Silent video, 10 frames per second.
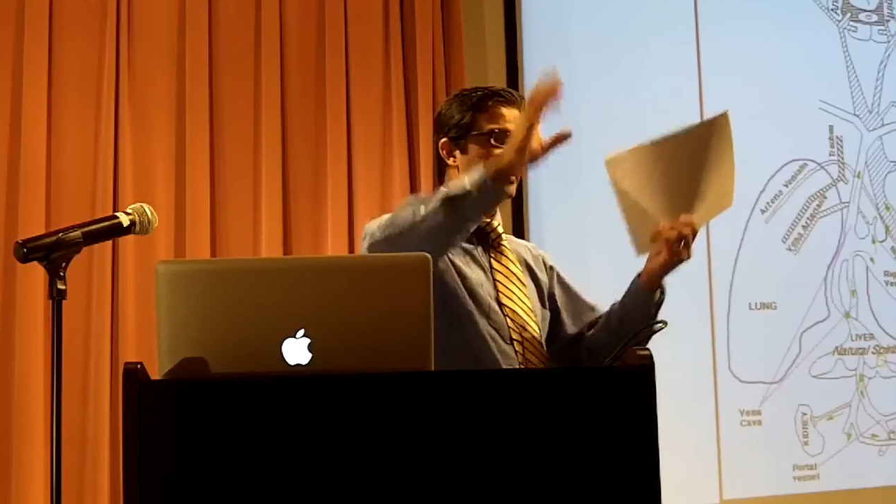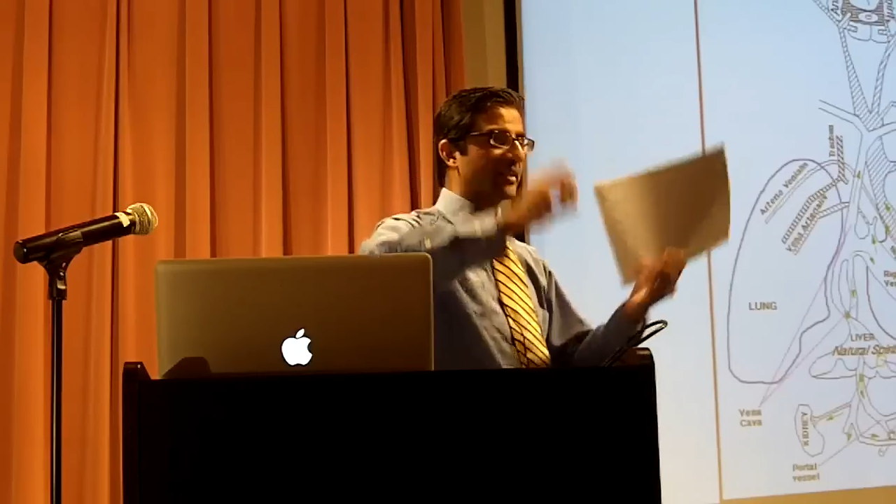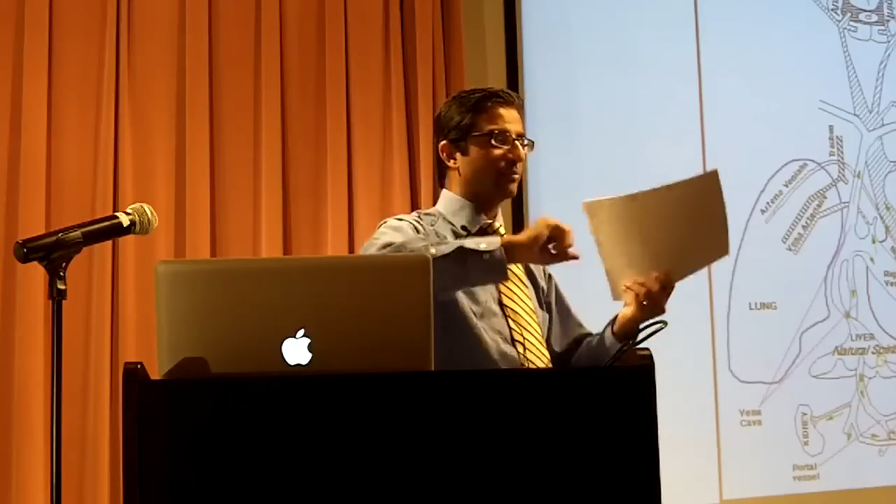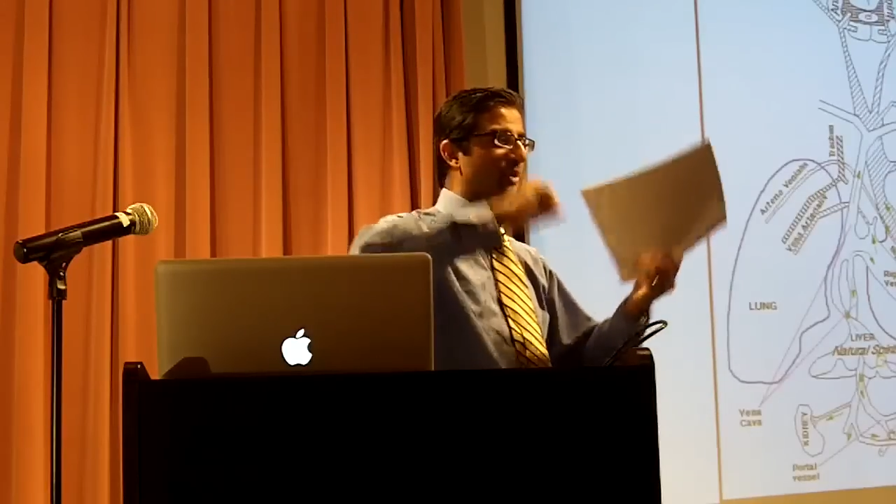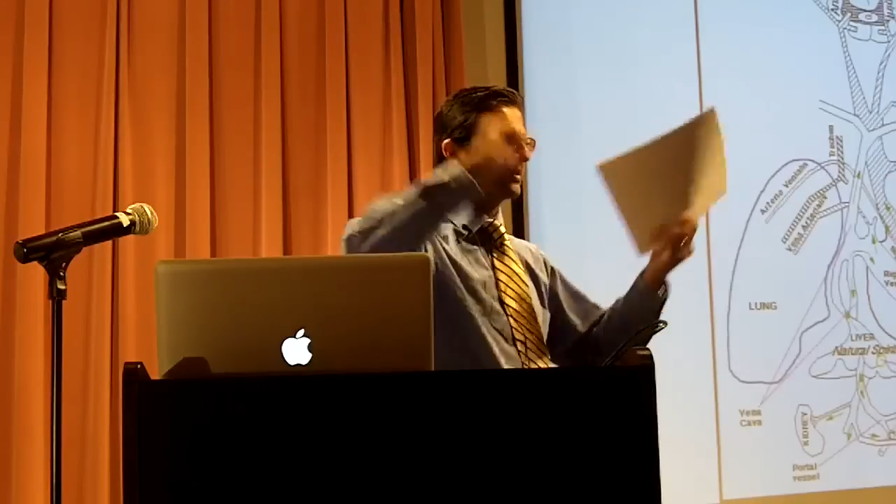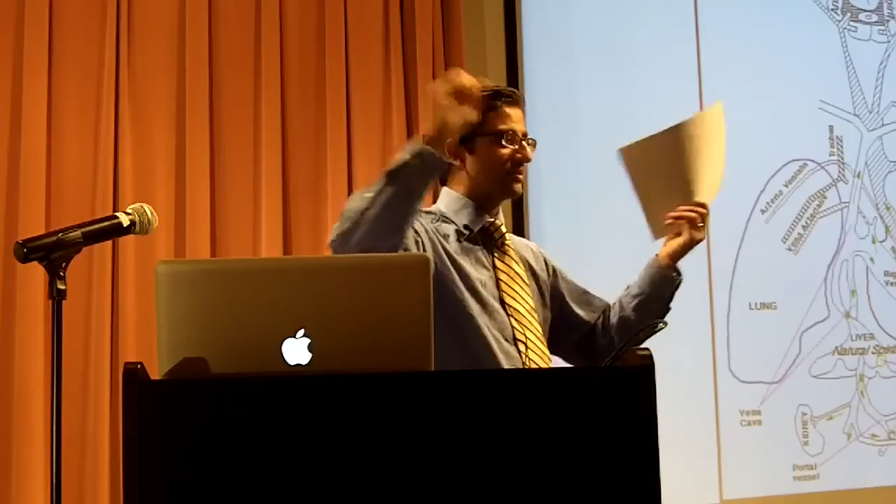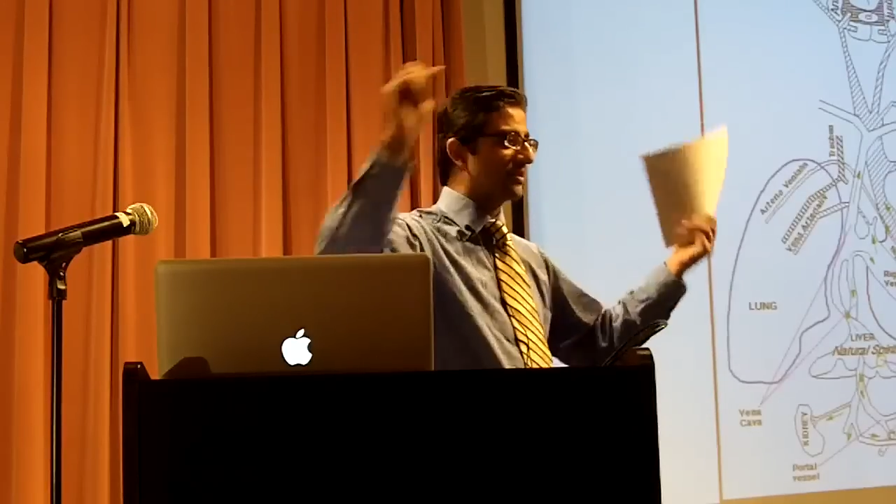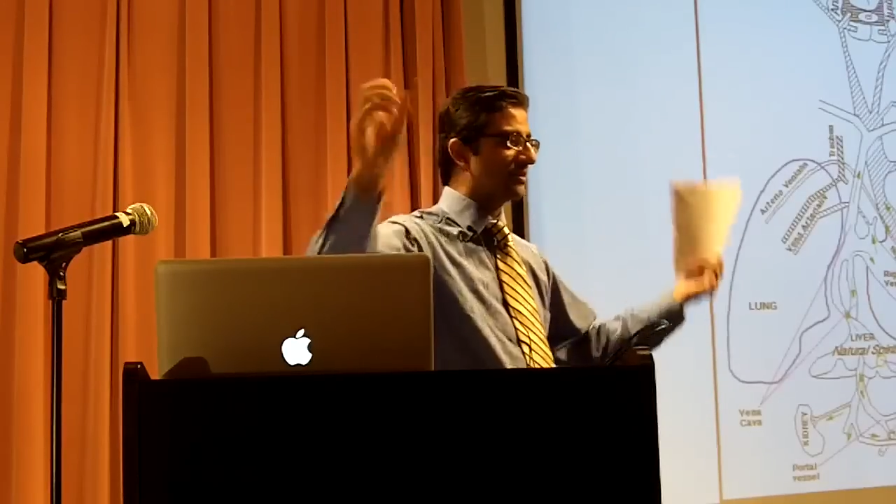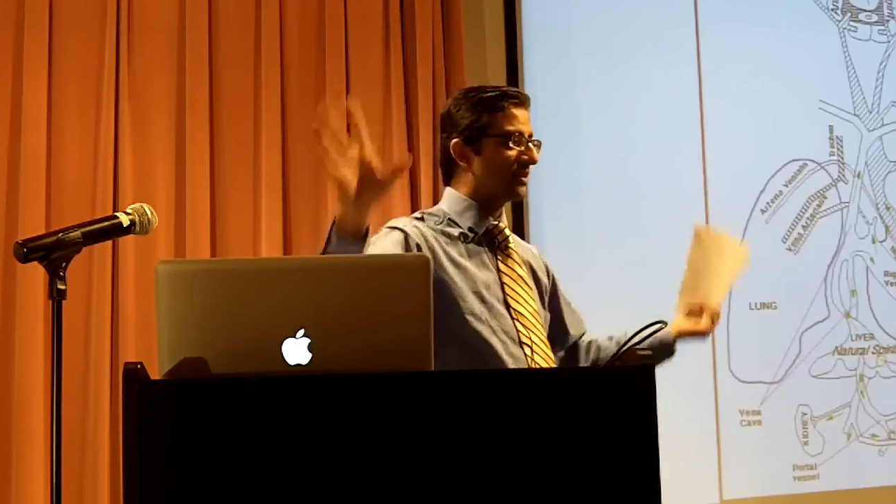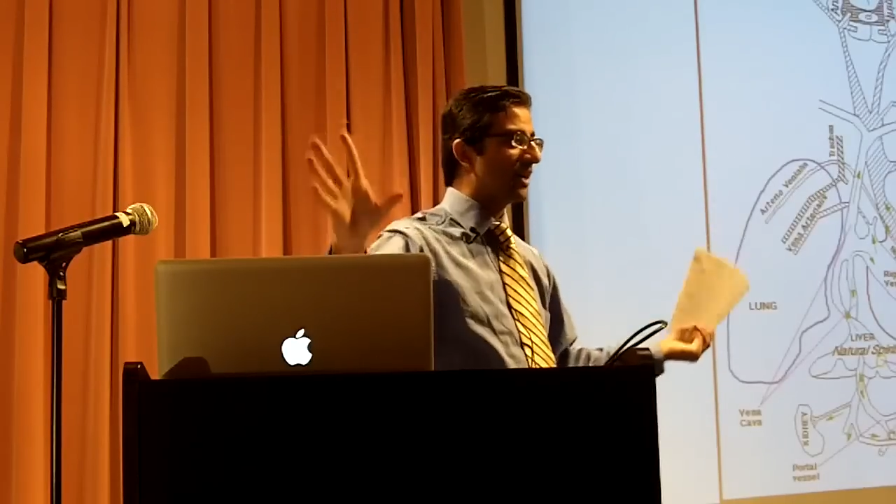and it brings
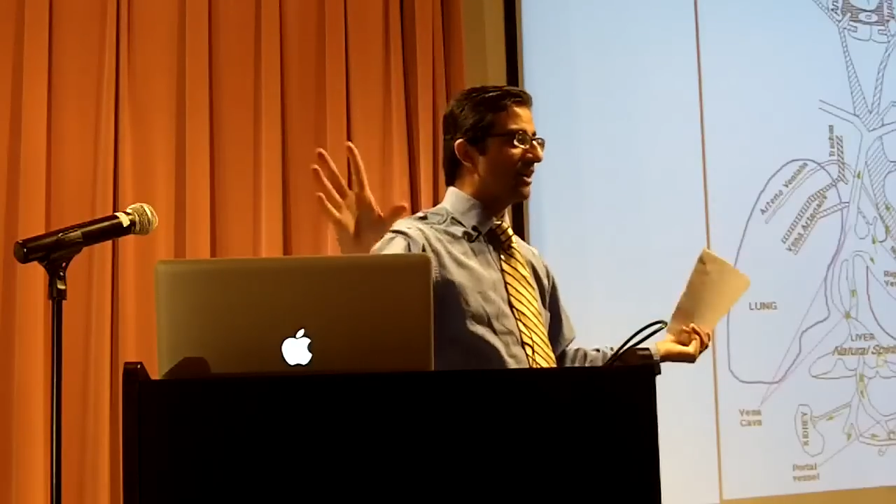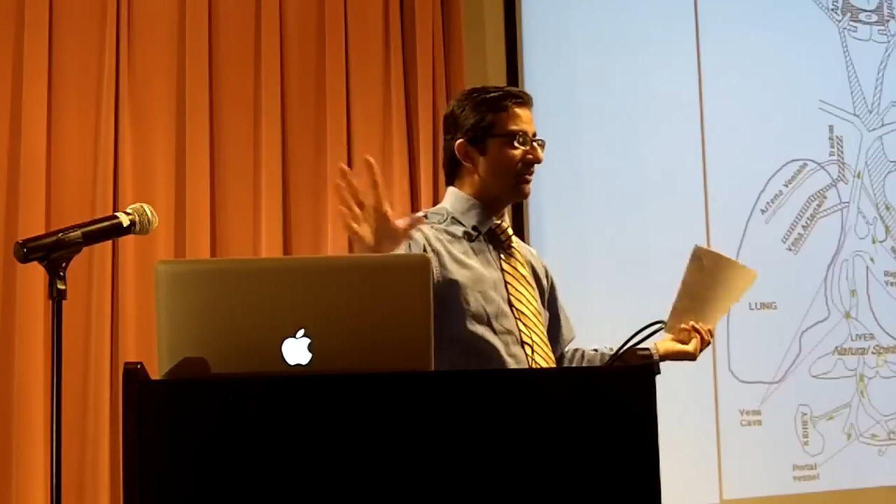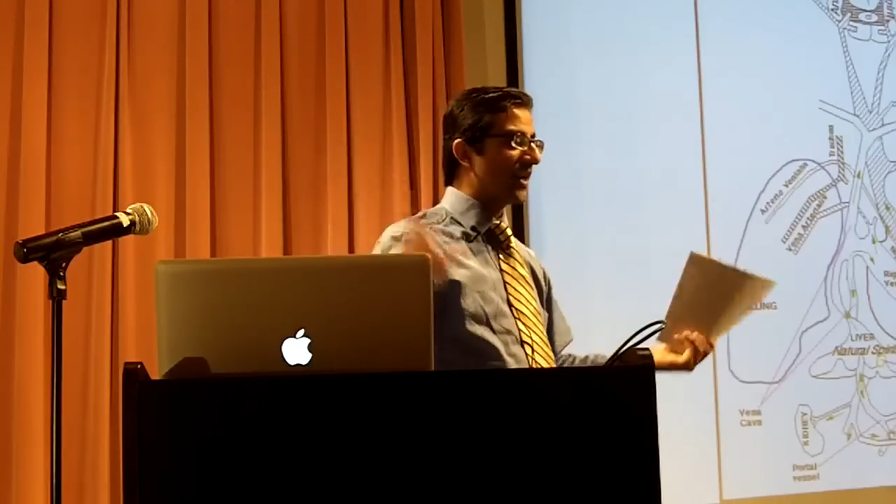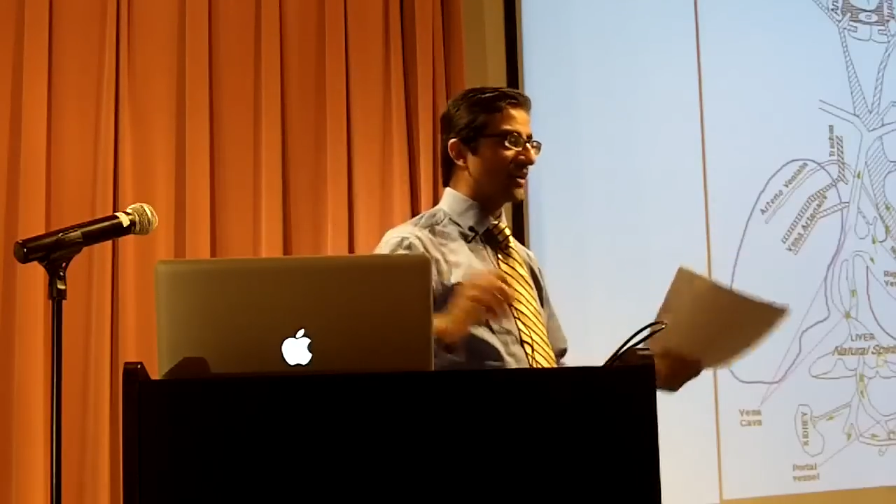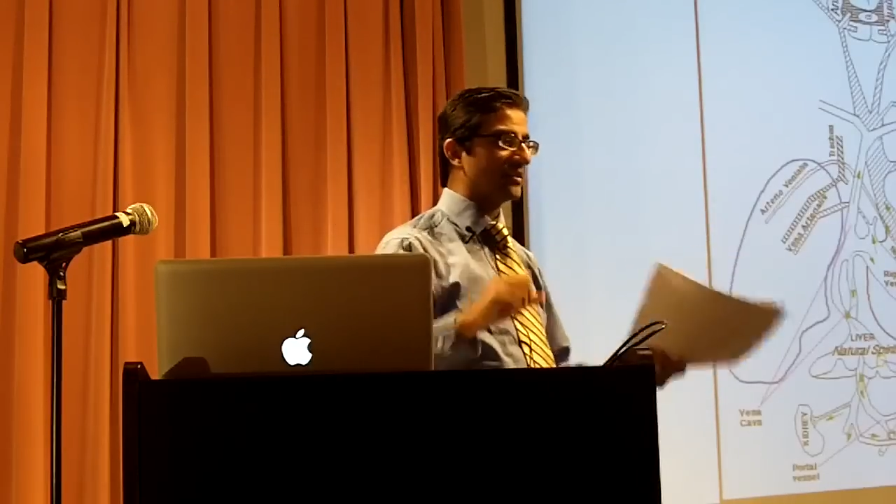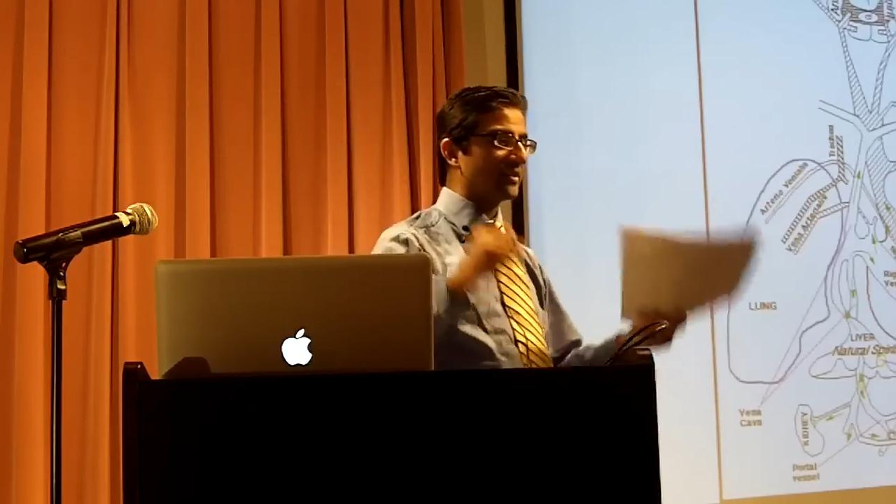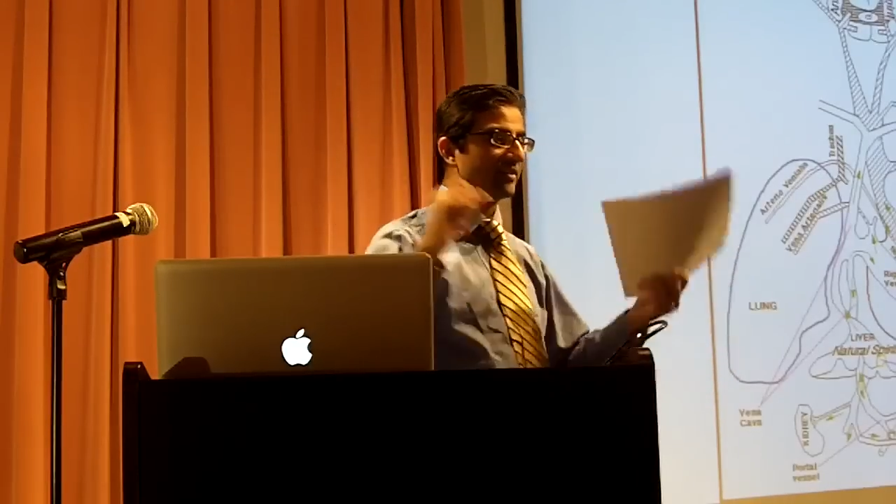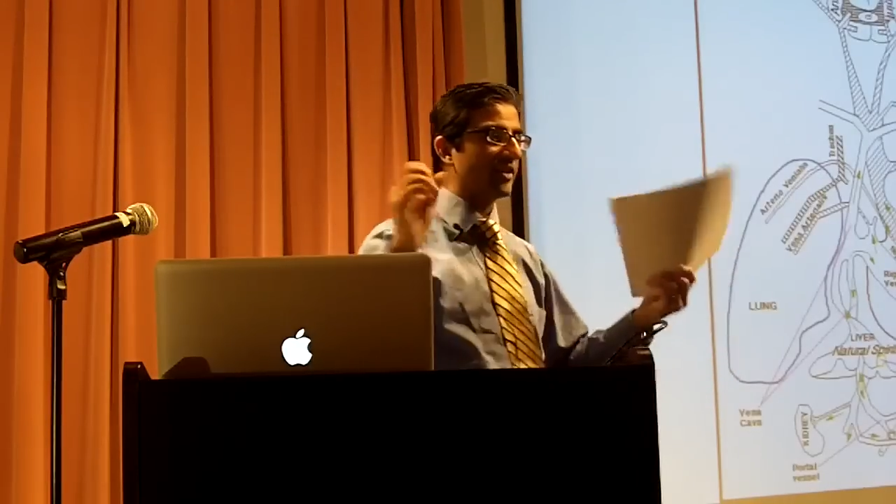these faculties